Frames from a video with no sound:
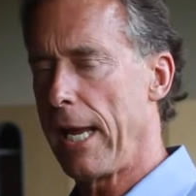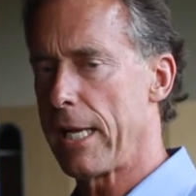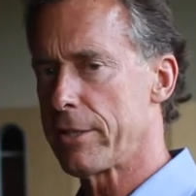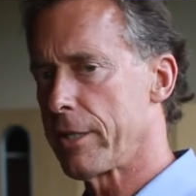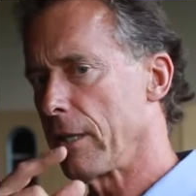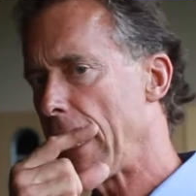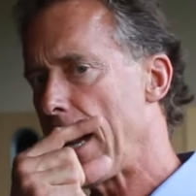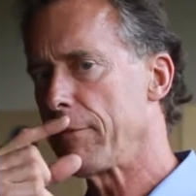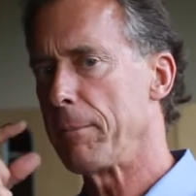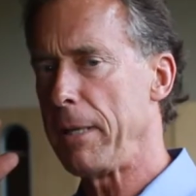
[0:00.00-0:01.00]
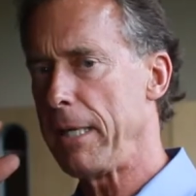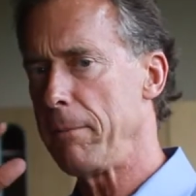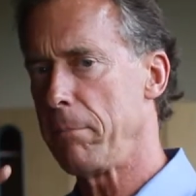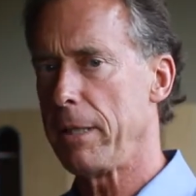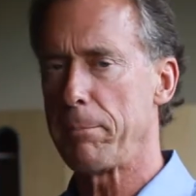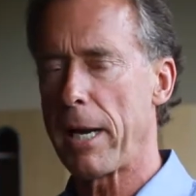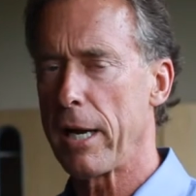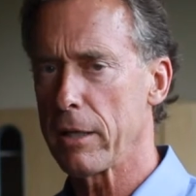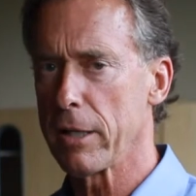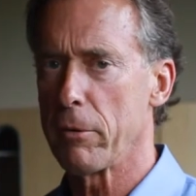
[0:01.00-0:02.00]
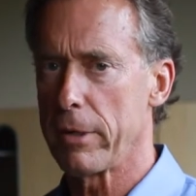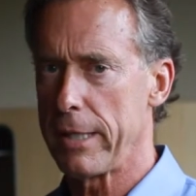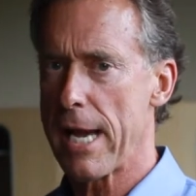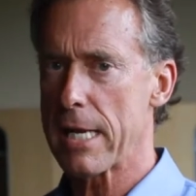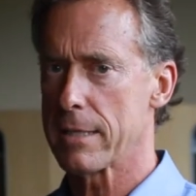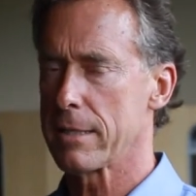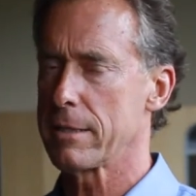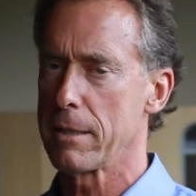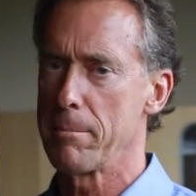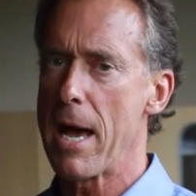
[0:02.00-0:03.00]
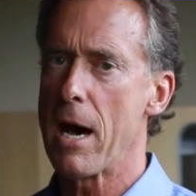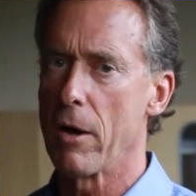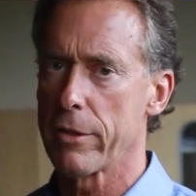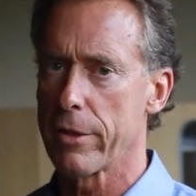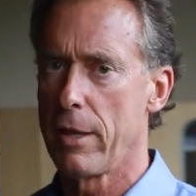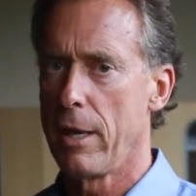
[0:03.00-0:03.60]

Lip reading: and still have the beam be parallel with the axis of the mouth.